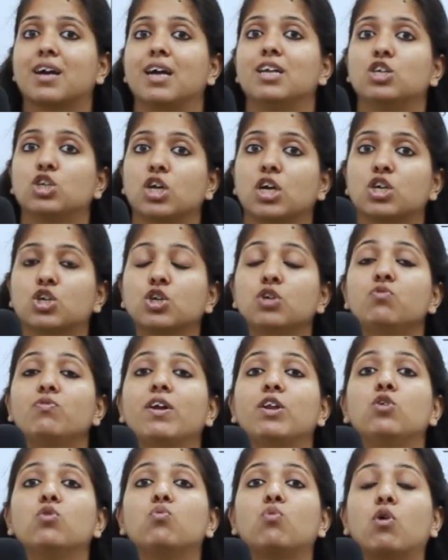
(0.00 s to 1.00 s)
conjunction
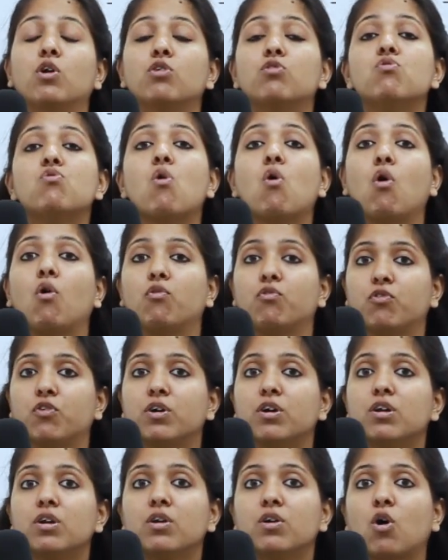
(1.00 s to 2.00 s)
when you want to
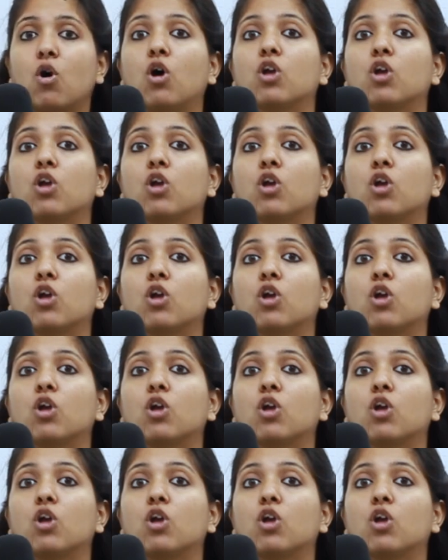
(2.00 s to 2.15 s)
offer